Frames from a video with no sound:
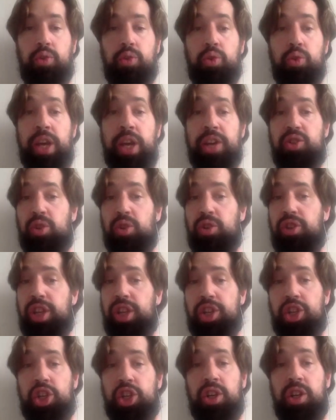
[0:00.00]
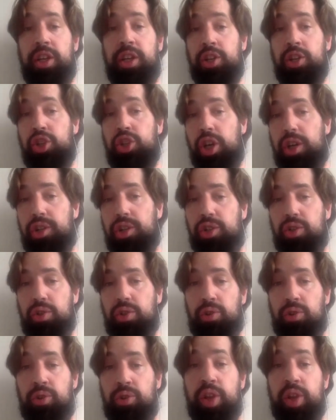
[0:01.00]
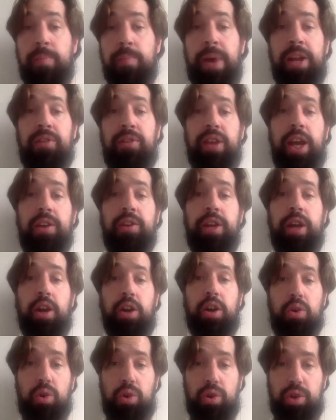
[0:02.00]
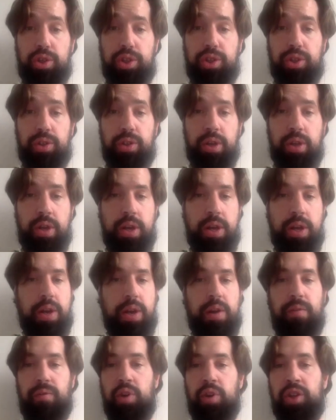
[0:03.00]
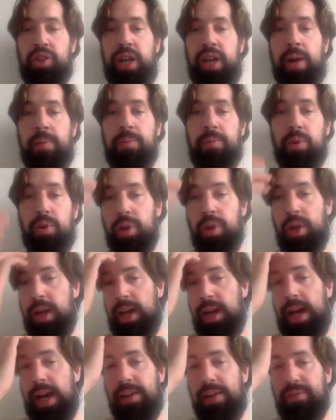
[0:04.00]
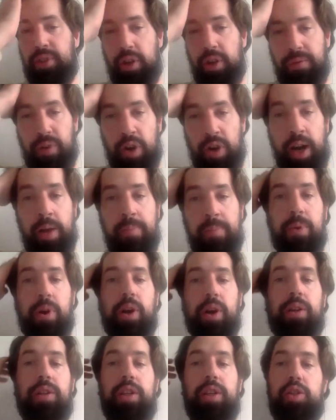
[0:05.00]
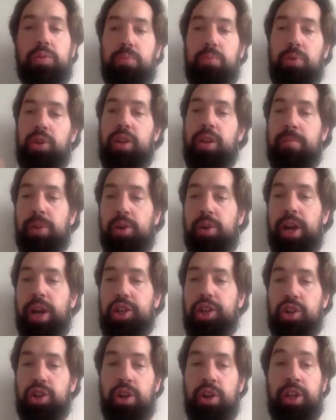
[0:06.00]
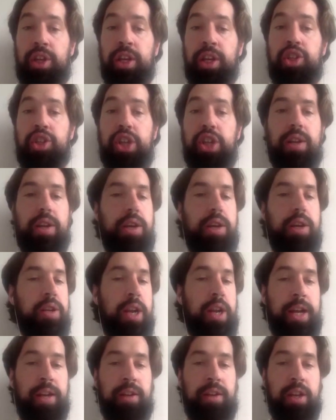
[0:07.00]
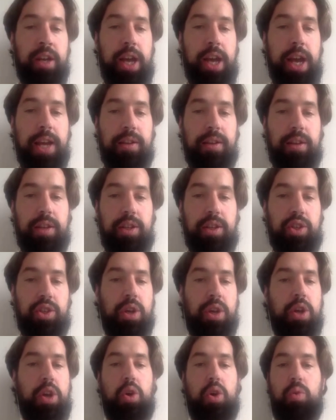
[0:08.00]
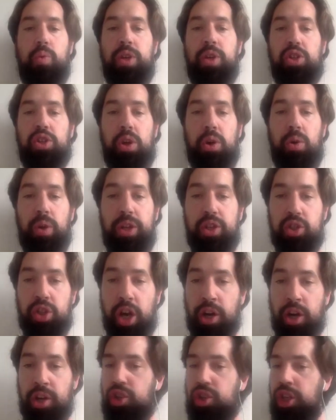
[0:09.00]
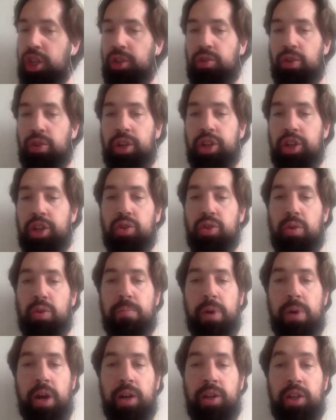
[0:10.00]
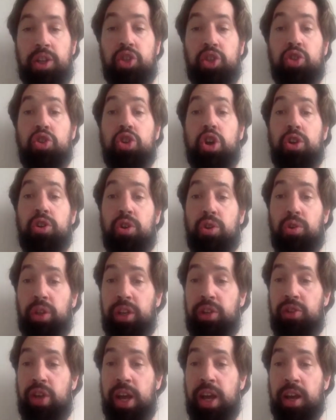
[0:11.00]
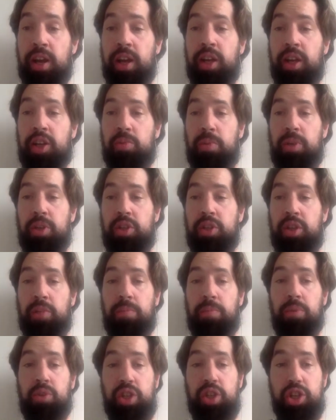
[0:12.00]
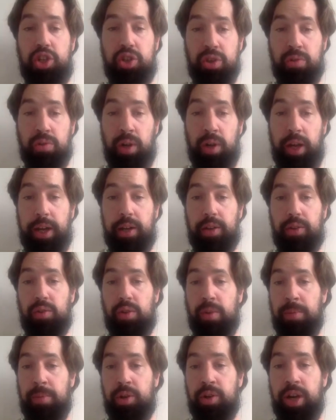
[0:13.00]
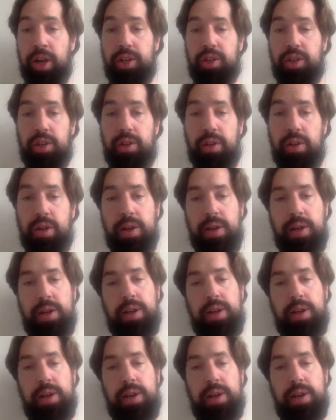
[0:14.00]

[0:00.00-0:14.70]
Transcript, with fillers: Do they strategically adjust, or do they maintain their course? For example, after far-right parties put immigration on the agenda in the 1980s, we slowly started seeing traditional parties not only take an explicit position related to immigration,